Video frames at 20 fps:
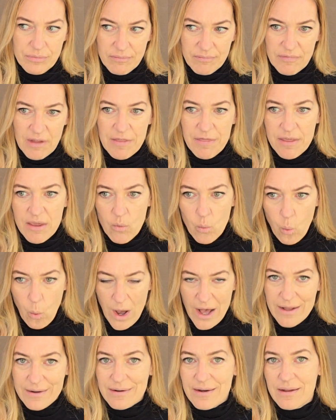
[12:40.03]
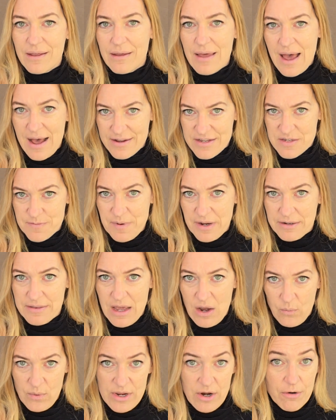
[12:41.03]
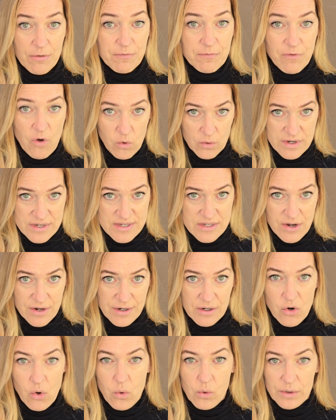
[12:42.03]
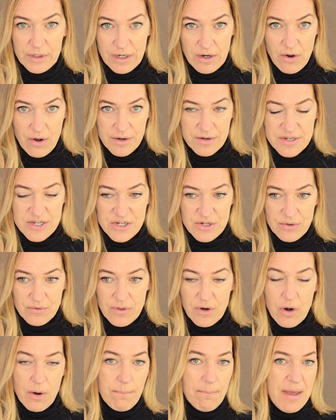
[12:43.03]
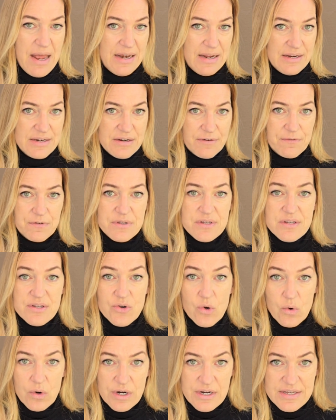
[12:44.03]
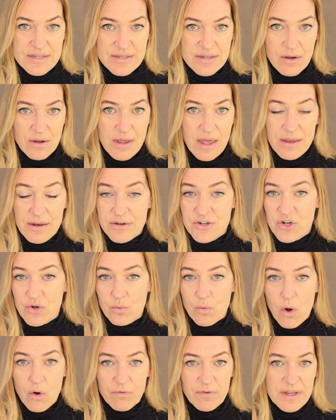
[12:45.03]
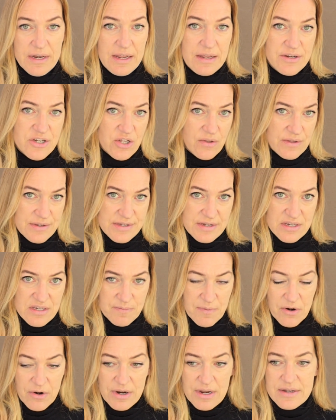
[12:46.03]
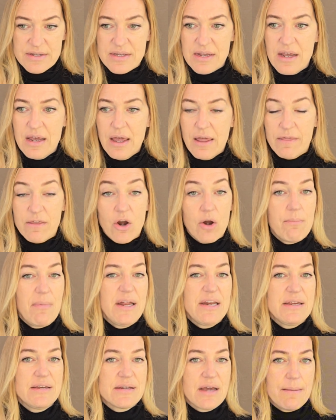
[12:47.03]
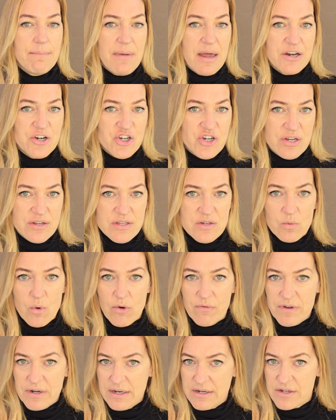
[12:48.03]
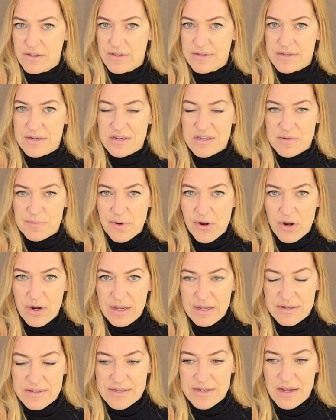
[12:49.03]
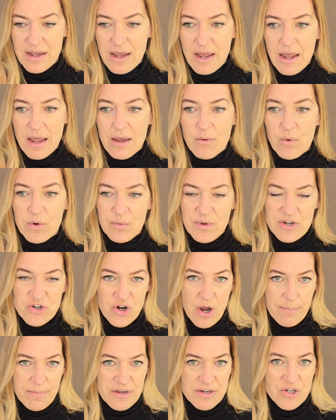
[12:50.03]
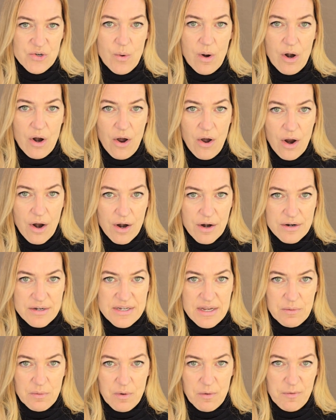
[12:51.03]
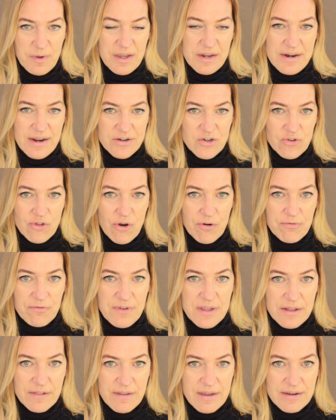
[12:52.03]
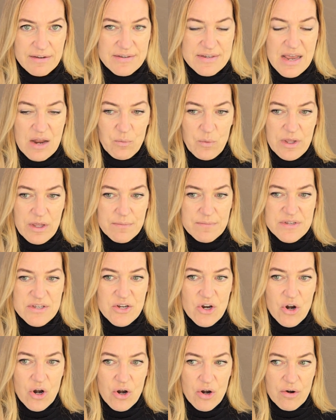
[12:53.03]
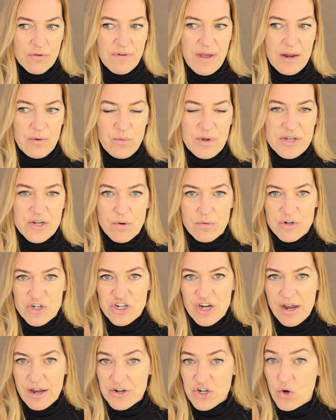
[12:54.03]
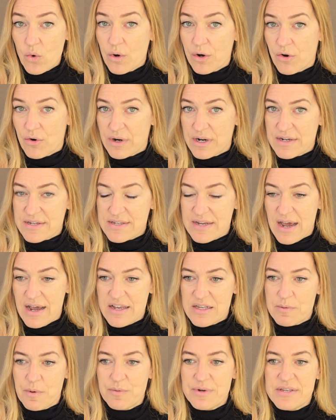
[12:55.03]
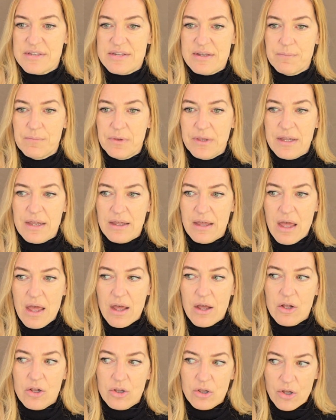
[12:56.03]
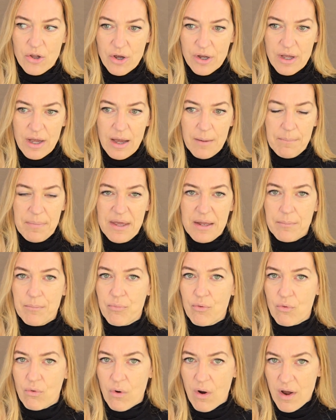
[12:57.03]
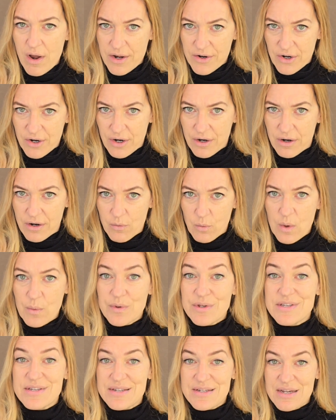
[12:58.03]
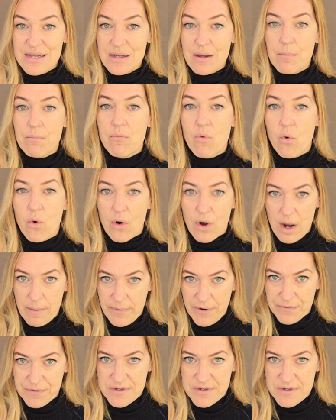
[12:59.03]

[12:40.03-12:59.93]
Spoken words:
the one aspect that we are focused on and holding on to. There are many different stories interwoven into this experience. There are many dimensions woven into this experience. When we drop into our heart and when we connect with our feelings and we observe and we don't judge or criticize, but we simply look a bit broader, we will see more about the